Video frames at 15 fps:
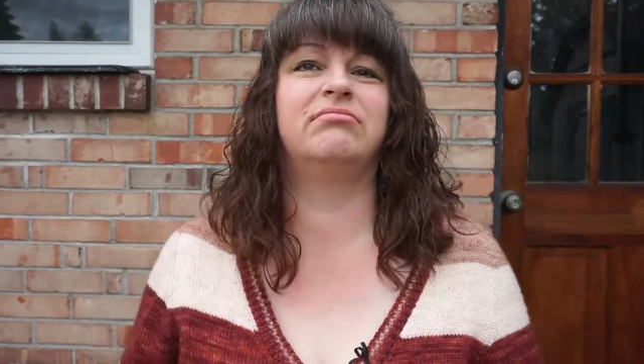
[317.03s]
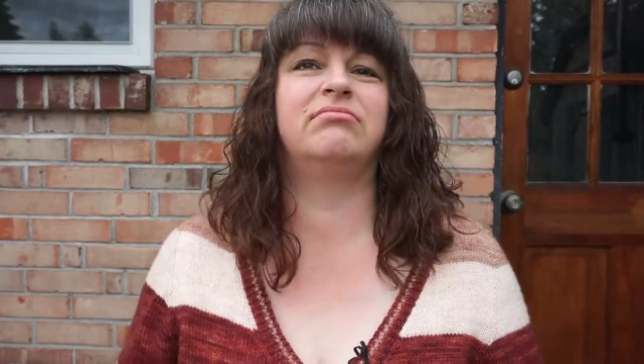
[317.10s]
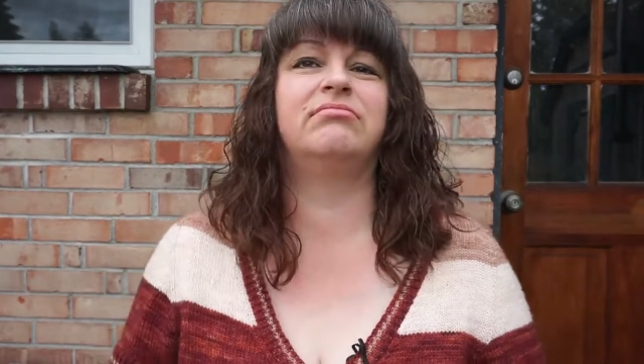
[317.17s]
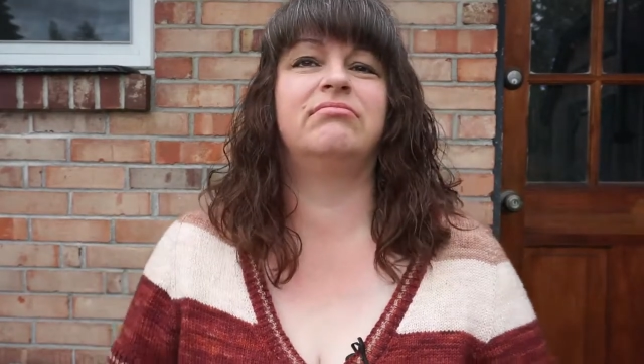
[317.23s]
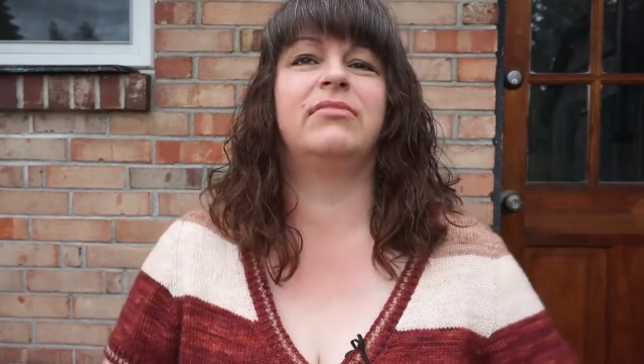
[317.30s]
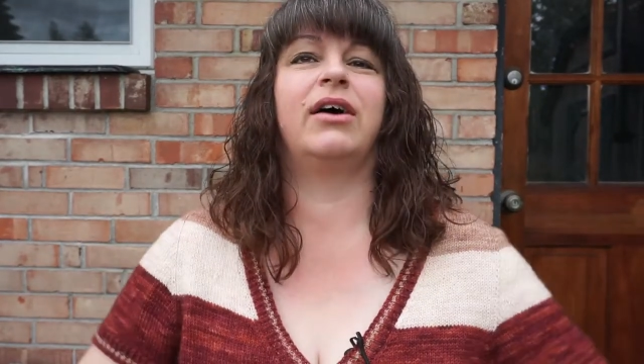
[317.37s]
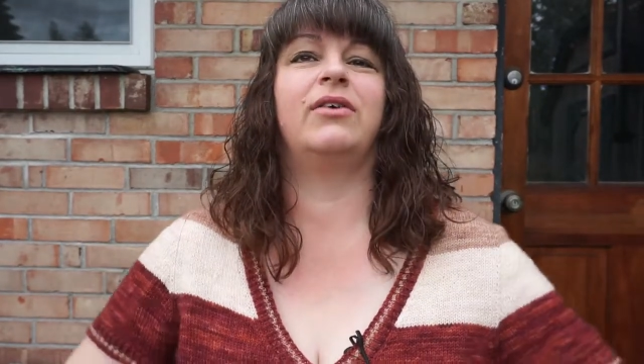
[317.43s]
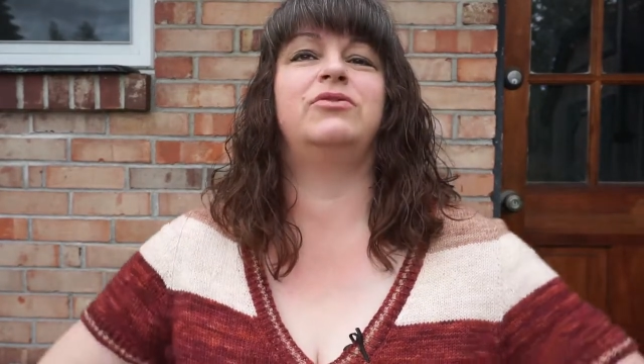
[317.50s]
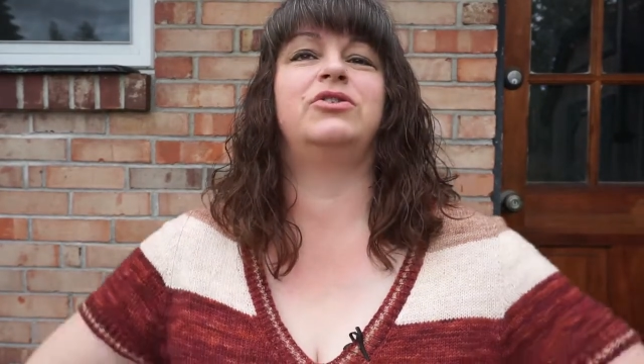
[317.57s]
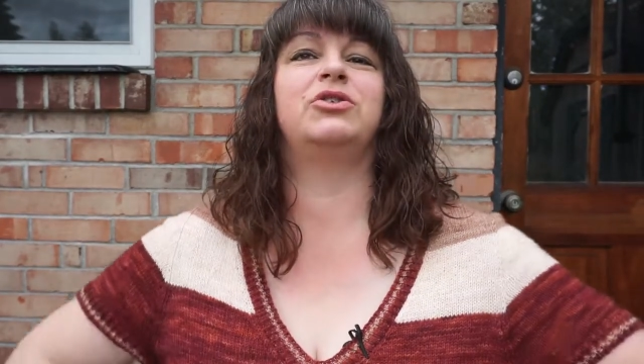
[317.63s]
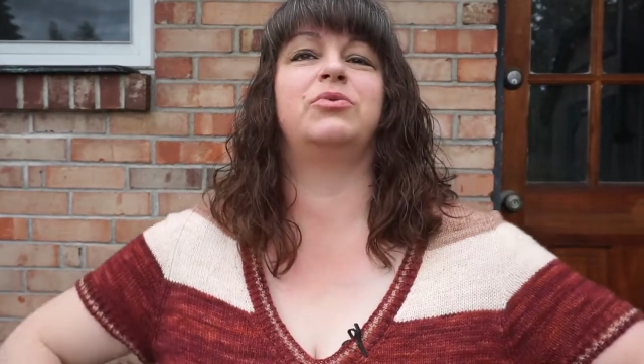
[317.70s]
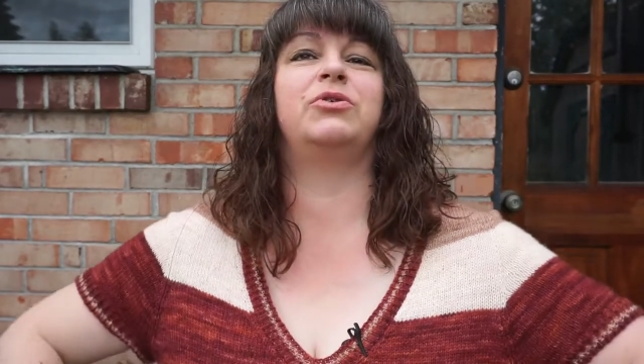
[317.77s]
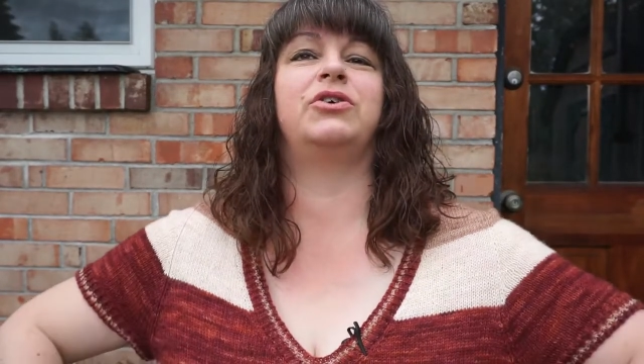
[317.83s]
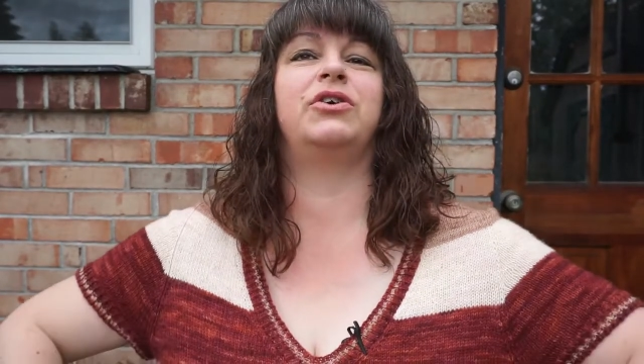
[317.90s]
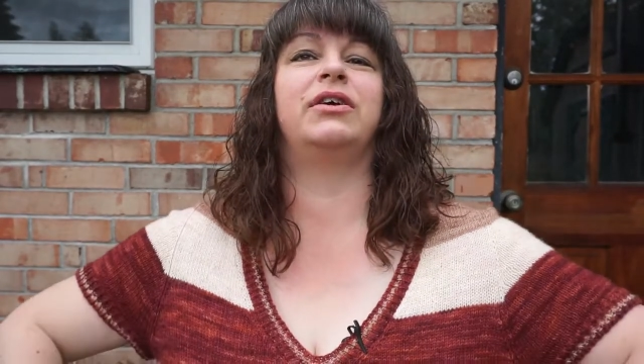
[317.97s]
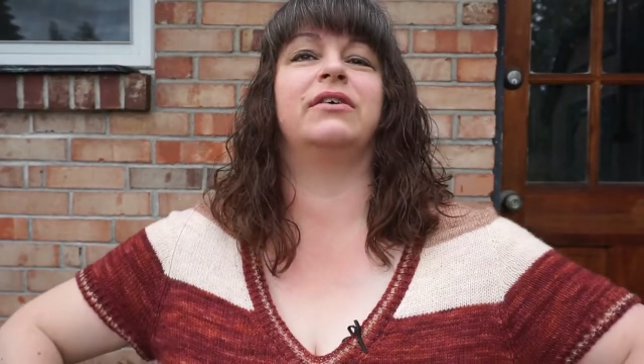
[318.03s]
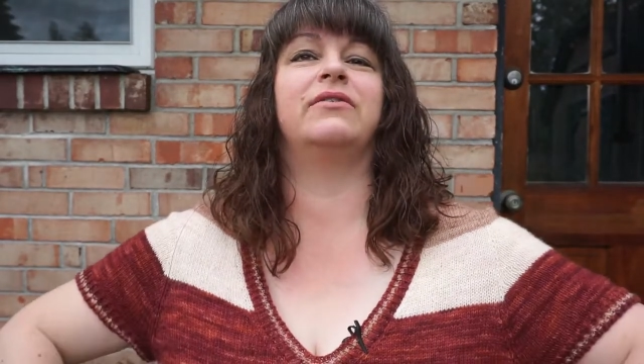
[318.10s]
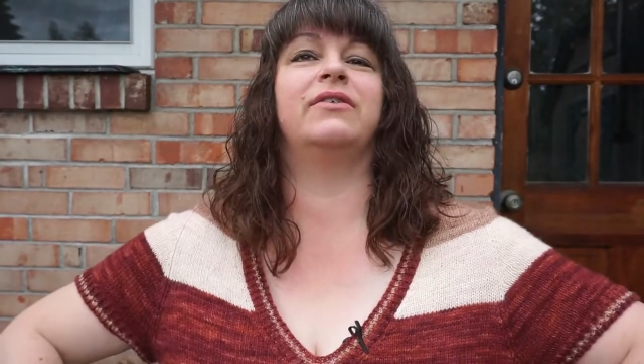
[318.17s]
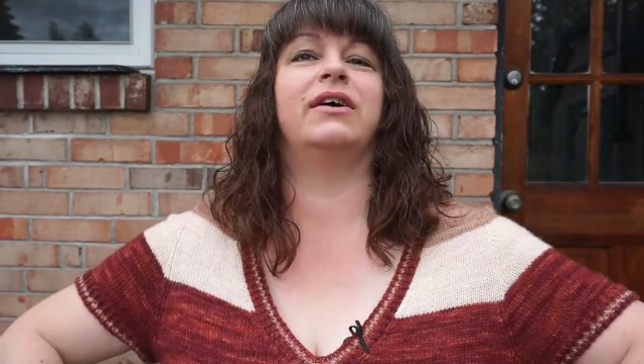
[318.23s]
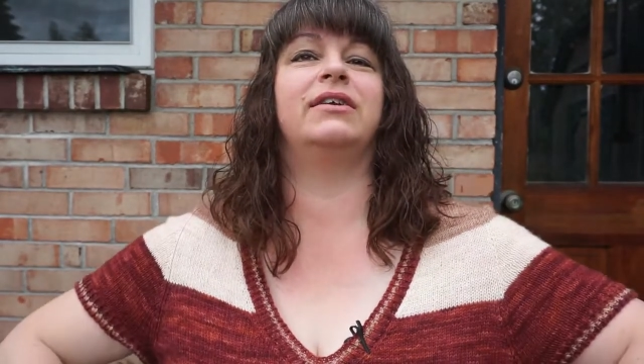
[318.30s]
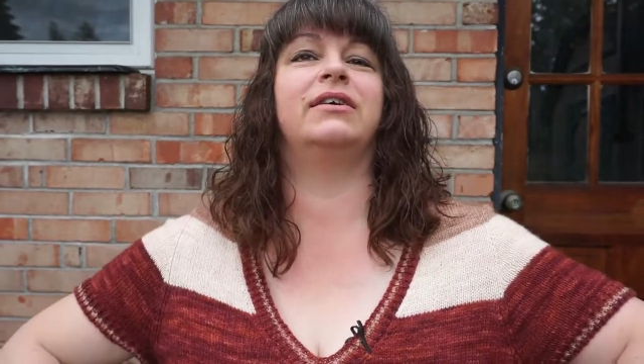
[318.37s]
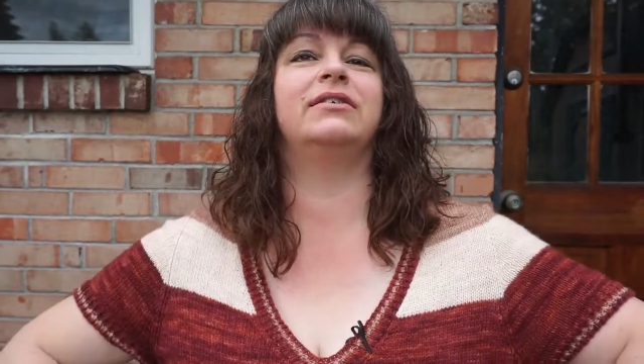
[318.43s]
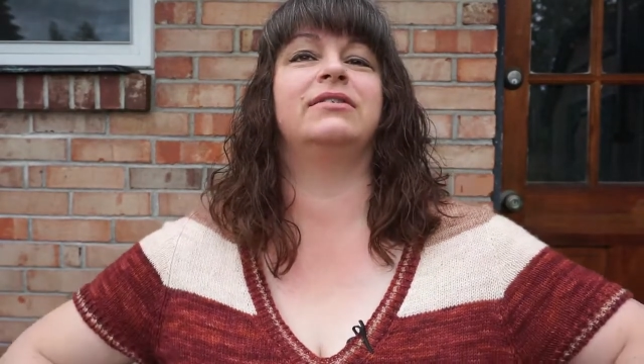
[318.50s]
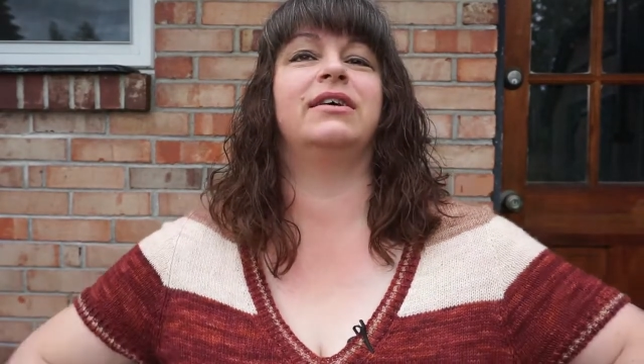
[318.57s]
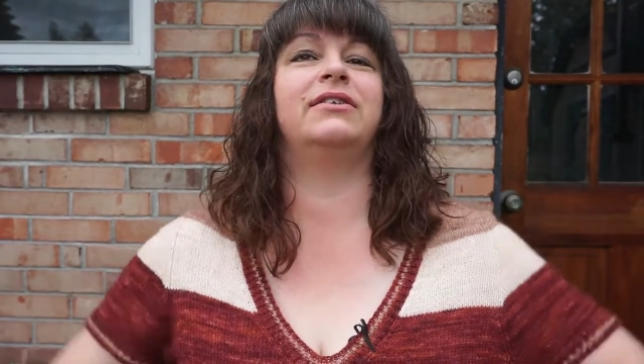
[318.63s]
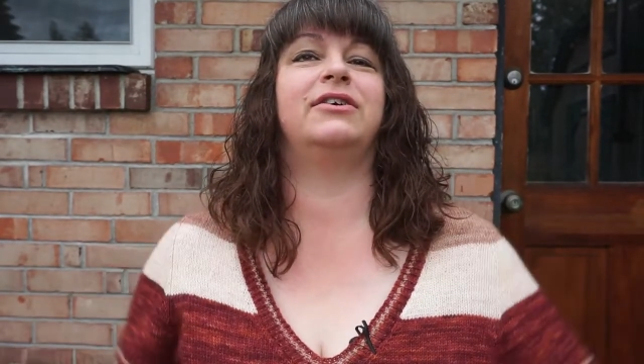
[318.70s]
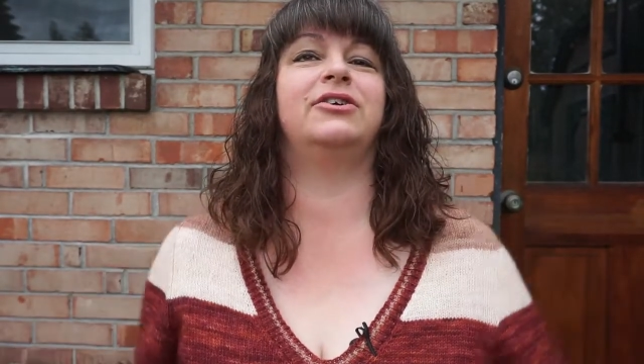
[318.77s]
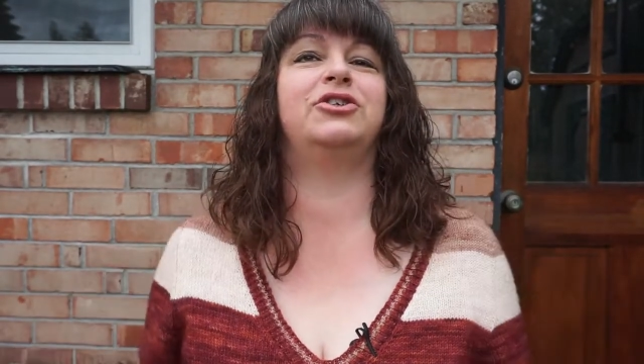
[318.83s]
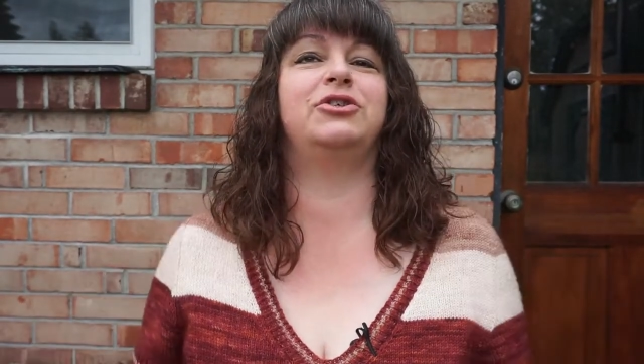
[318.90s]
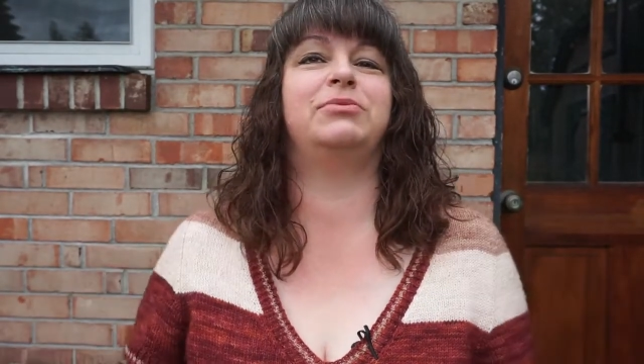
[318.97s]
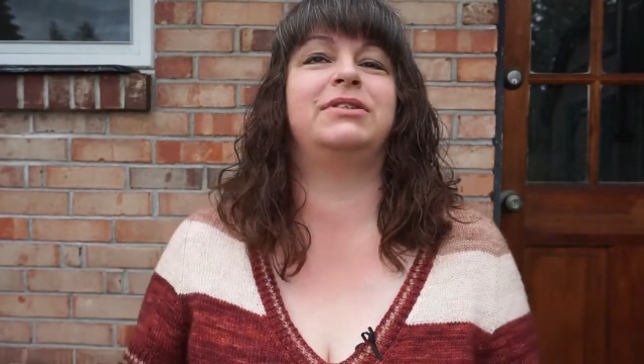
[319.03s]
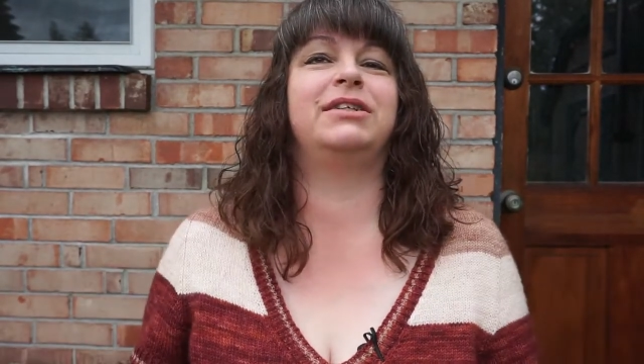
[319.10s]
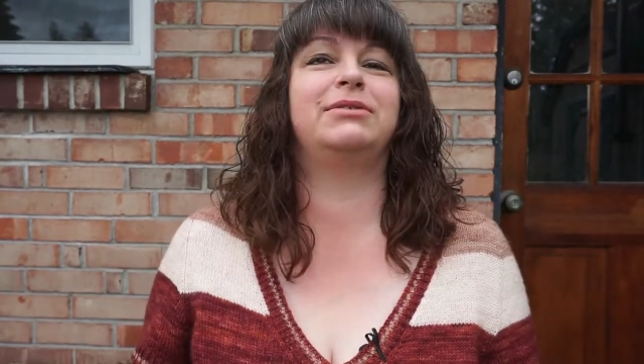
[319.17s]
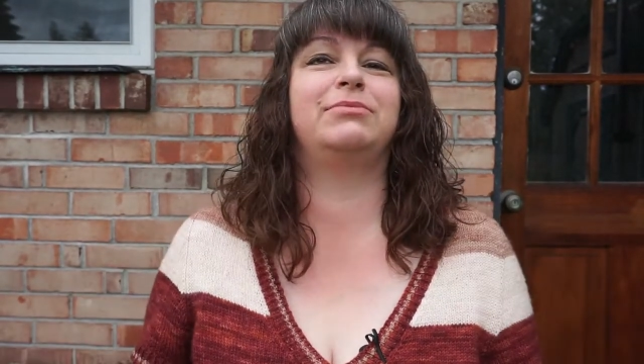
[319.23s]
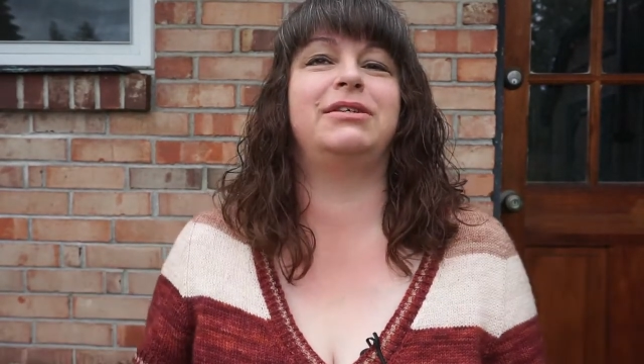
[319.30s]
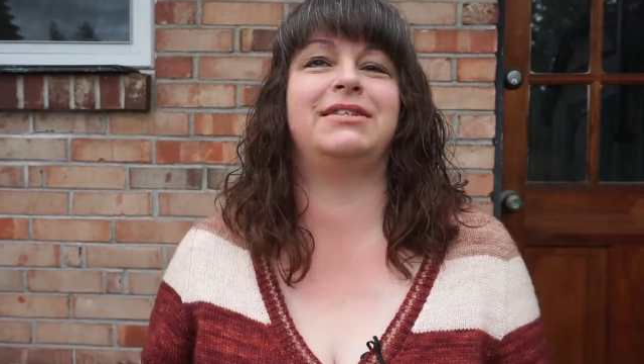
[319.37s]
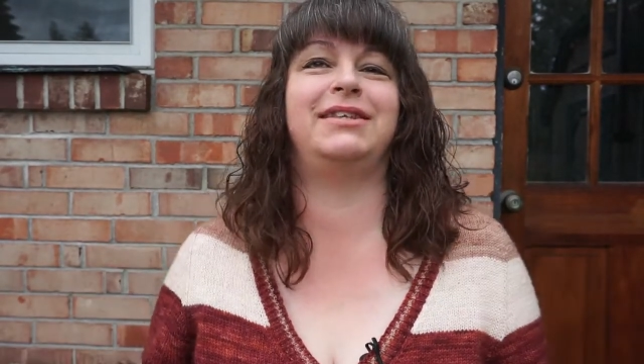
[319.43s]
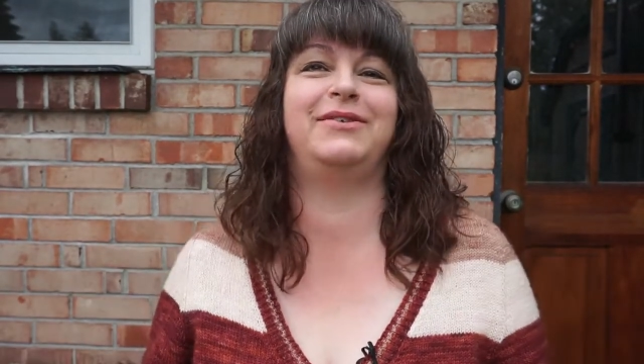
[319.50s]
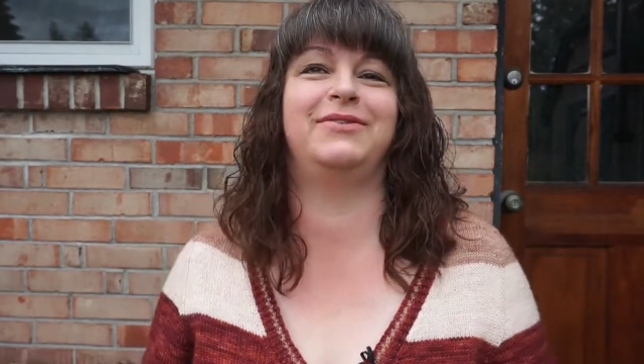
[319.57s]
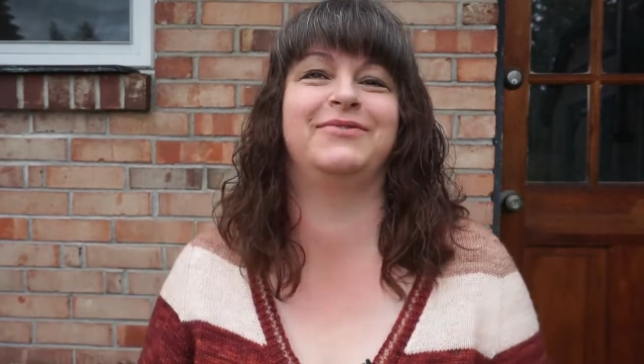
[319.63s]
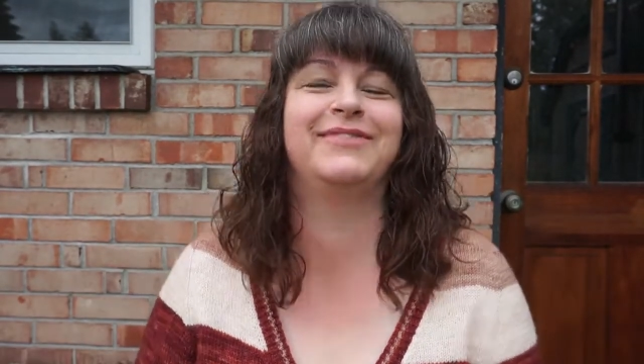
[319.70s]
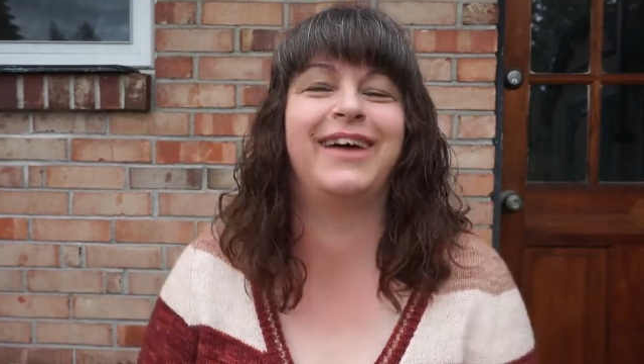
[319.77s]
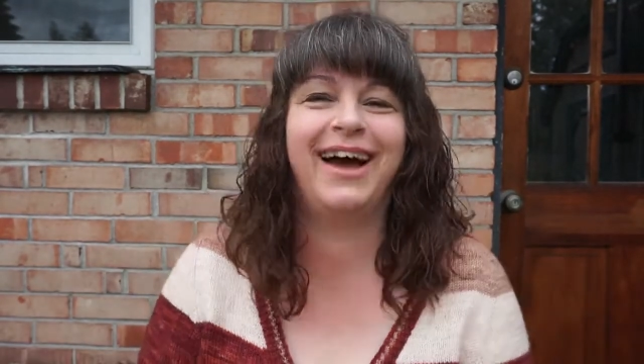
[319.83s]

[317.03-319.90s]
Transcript: I was just wondering if that does that there too, but that's my sleeve.